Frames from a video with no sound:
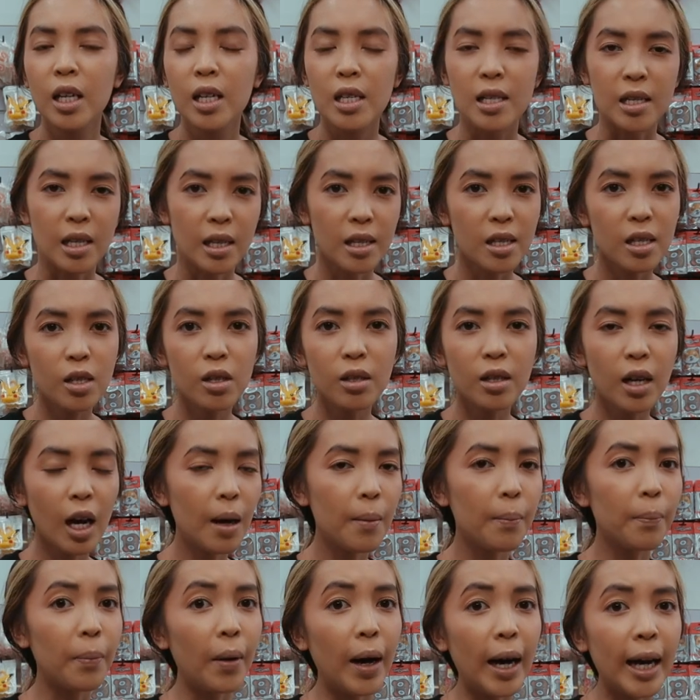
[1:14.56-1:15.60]
since you
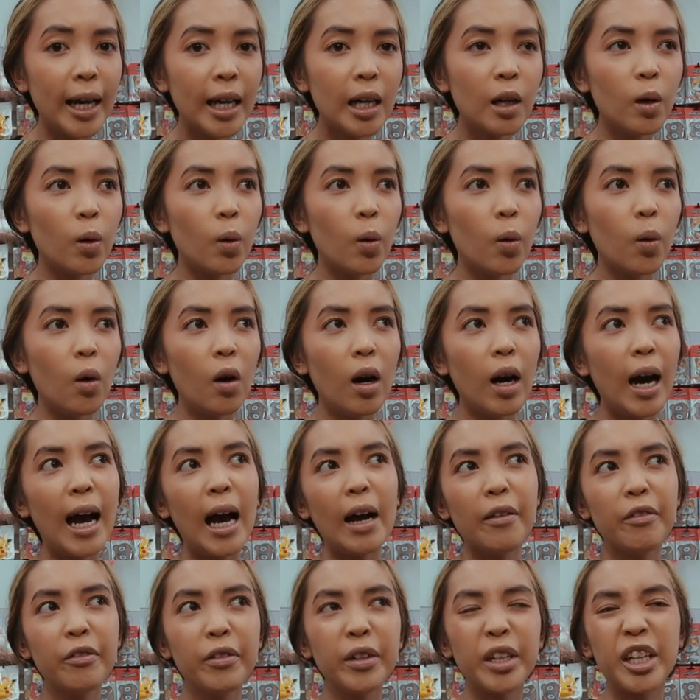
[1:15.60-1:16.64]
can't buy it or I
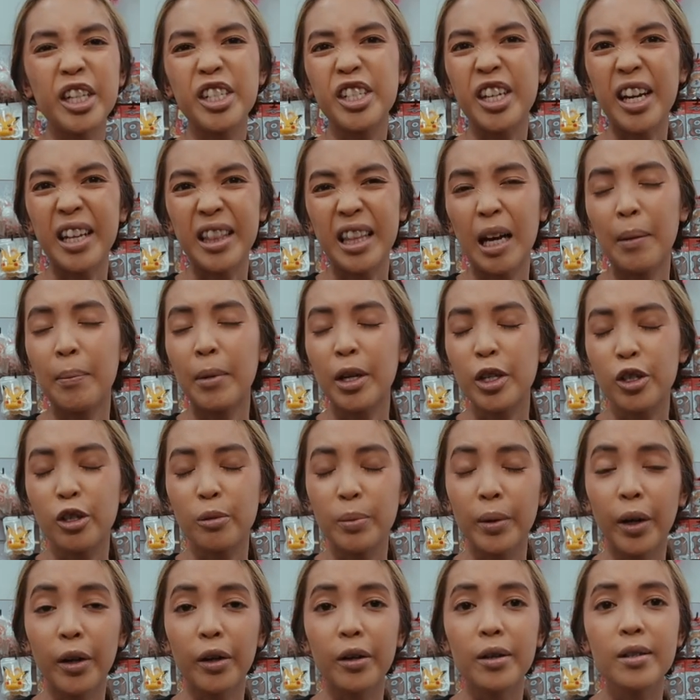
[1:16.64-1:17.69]
haven't really checked that much
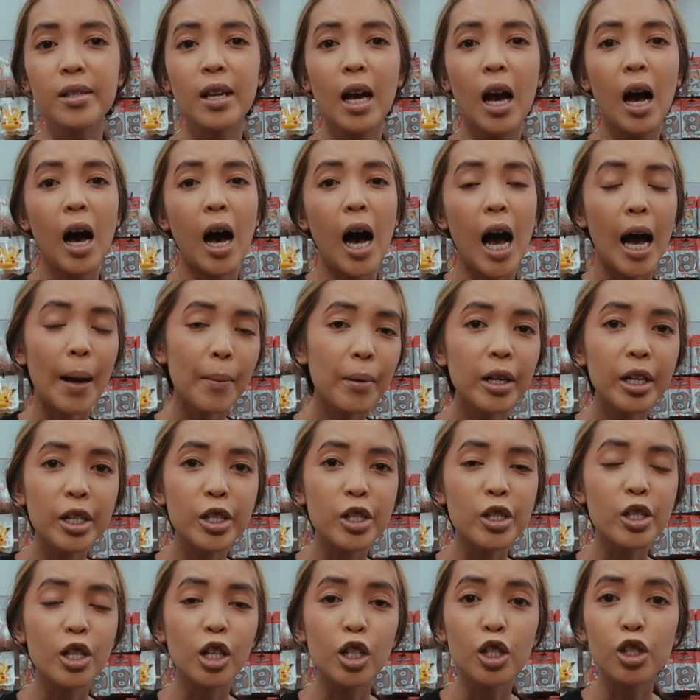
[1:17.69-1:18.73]
to be honest I'm gonna
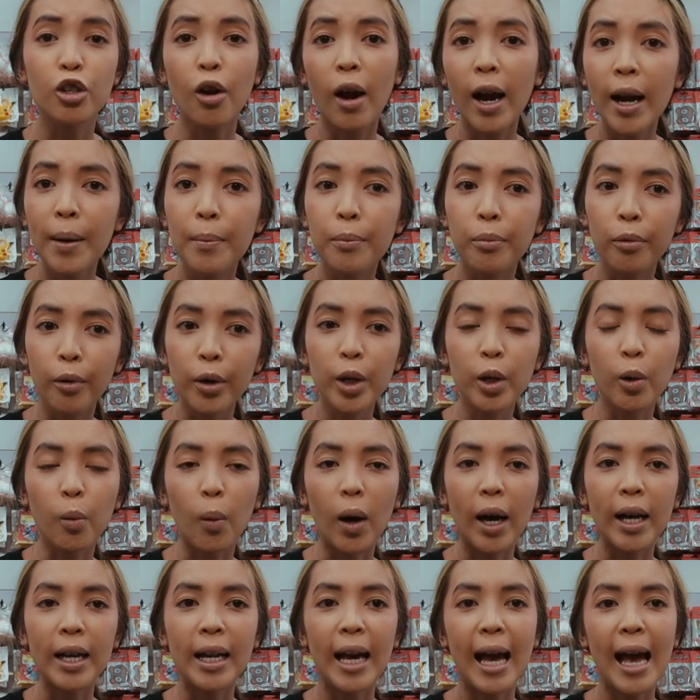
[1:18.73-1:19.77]
just try embroider
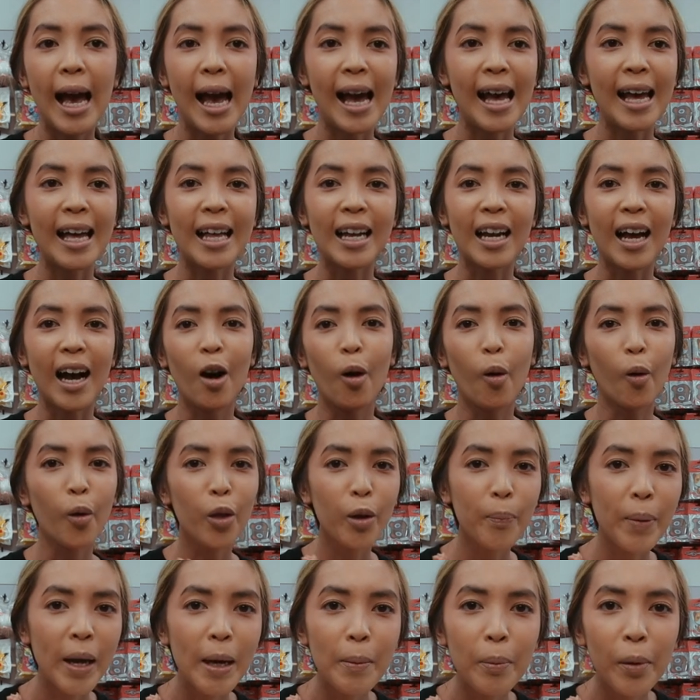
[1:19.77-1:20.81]
one and all
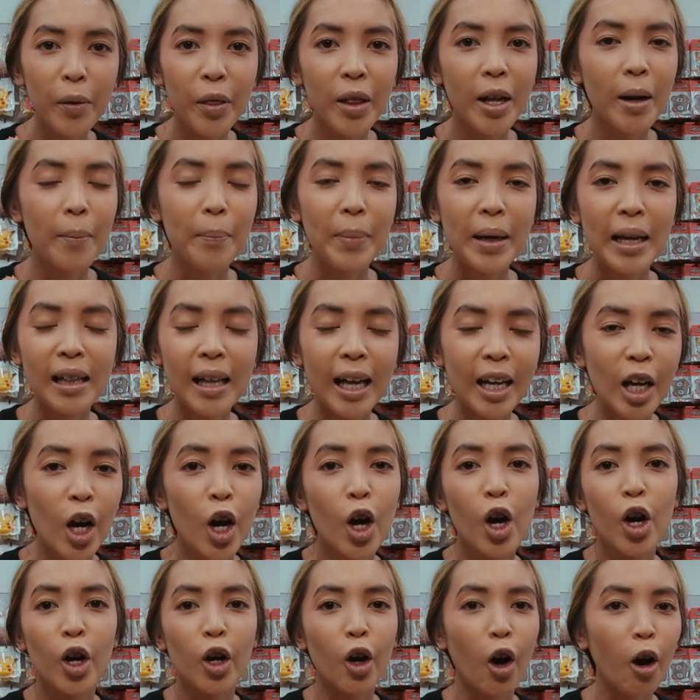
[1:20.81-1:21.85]
the people that are being like
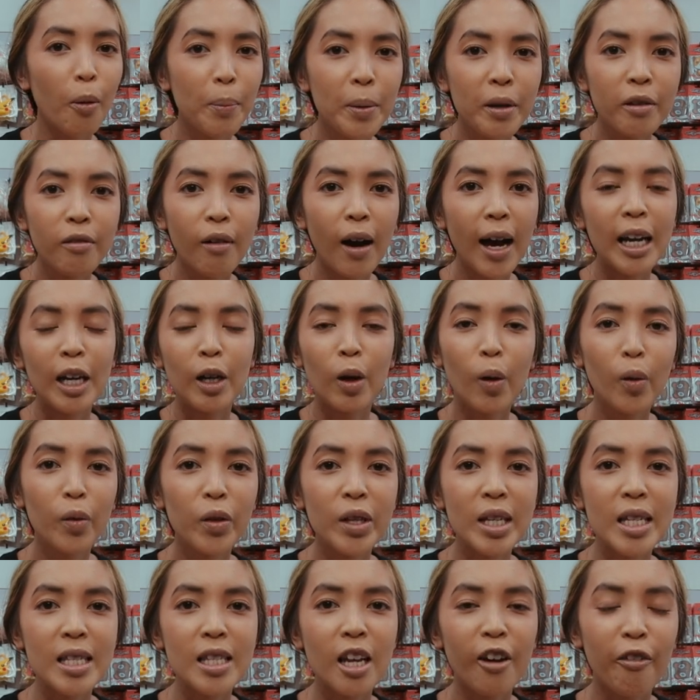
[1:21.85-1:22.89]
copyright and all
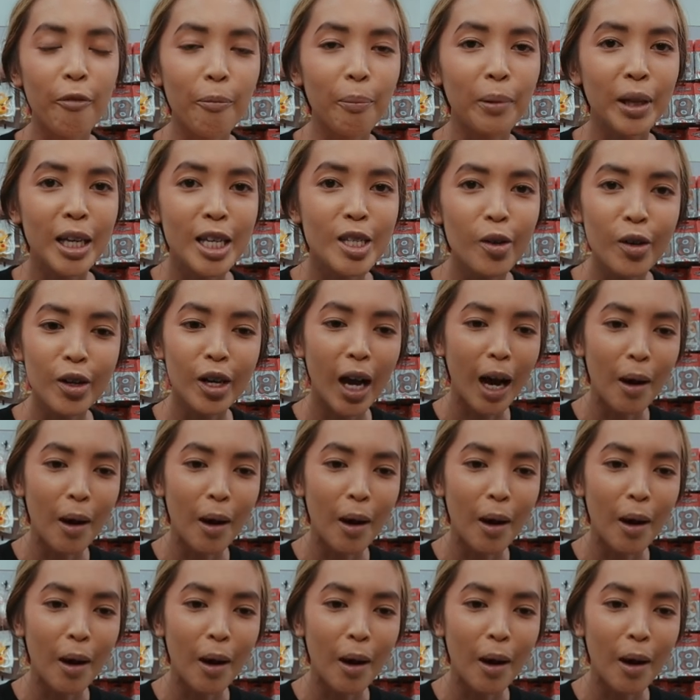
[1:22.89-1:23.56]
this stuff please don't